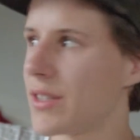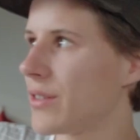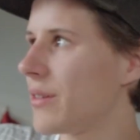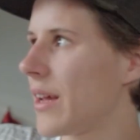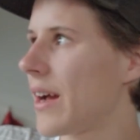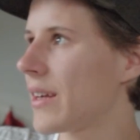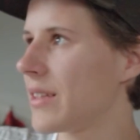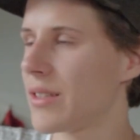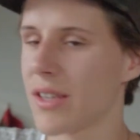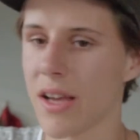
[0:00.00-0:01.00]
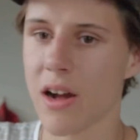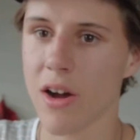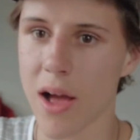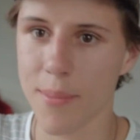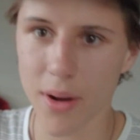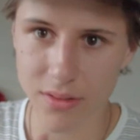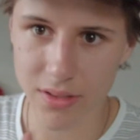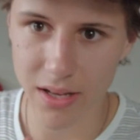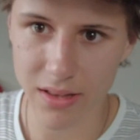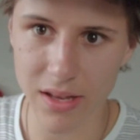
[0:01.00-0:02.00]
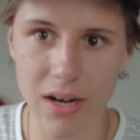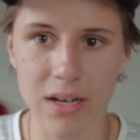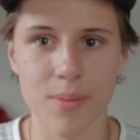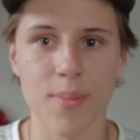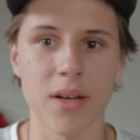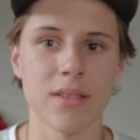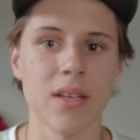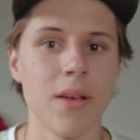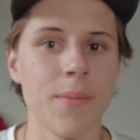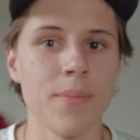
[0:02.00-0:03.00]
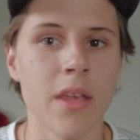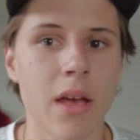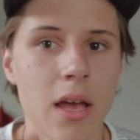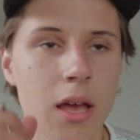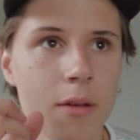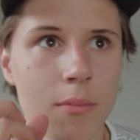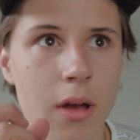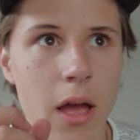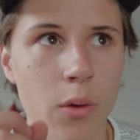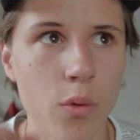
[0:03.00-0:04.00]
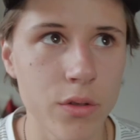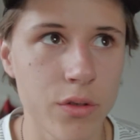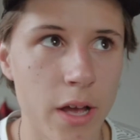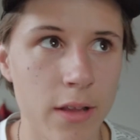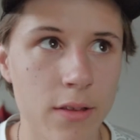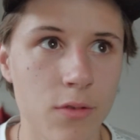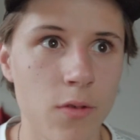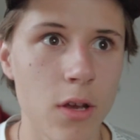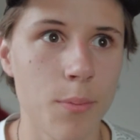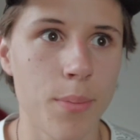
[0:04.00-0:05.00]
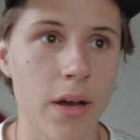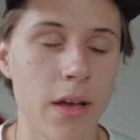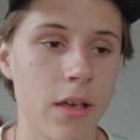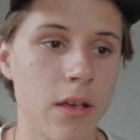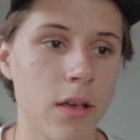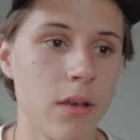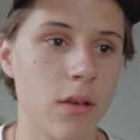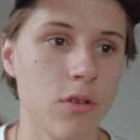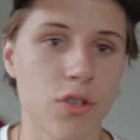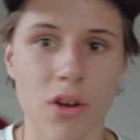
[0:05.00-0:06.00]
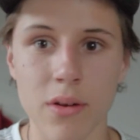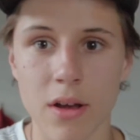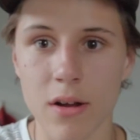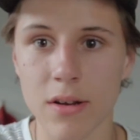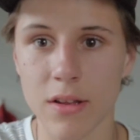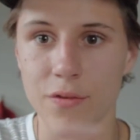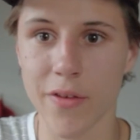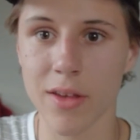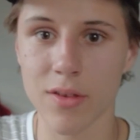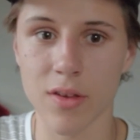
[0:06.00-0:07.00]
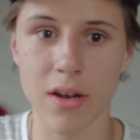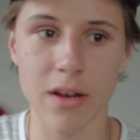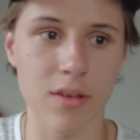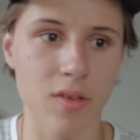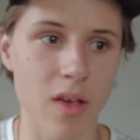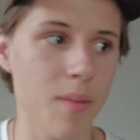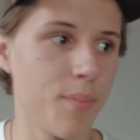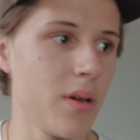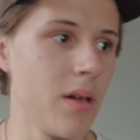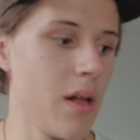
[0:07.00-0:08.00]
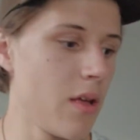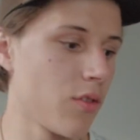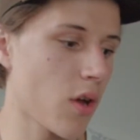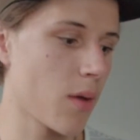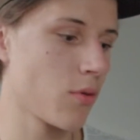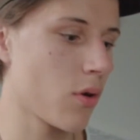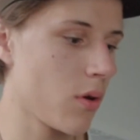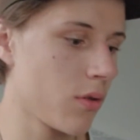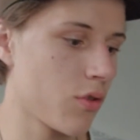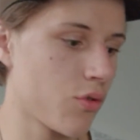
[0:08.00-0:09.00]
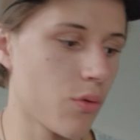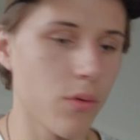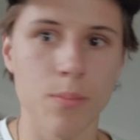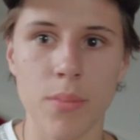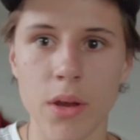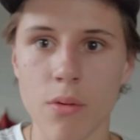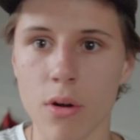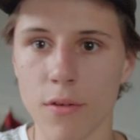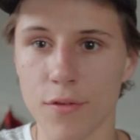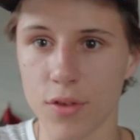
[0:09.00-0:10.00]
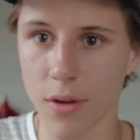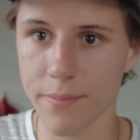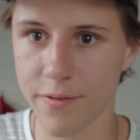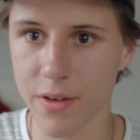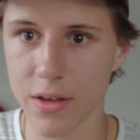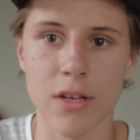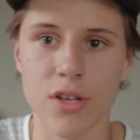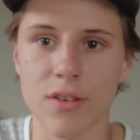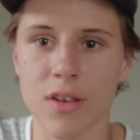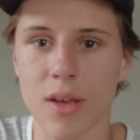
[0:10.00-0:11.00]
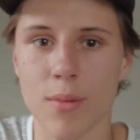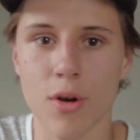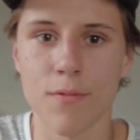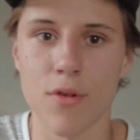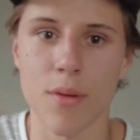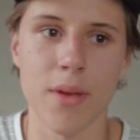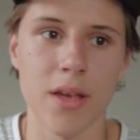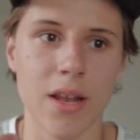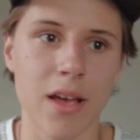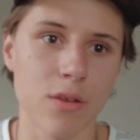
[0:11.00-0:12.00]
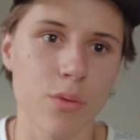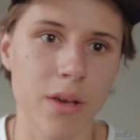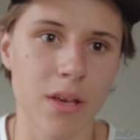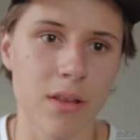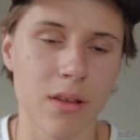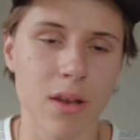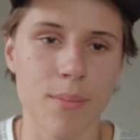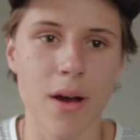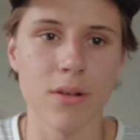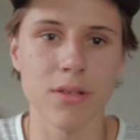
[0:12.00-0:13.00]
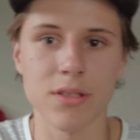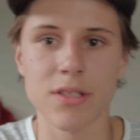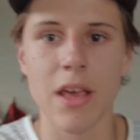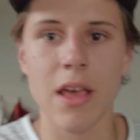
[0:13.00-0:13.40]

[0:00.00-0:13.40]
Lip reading: It's so dark, it's about to get dark, but I want to end this video by showing all these things in an example. So I'm going to shoot B-roll of something. I just came home from a nice weekend in the mountains.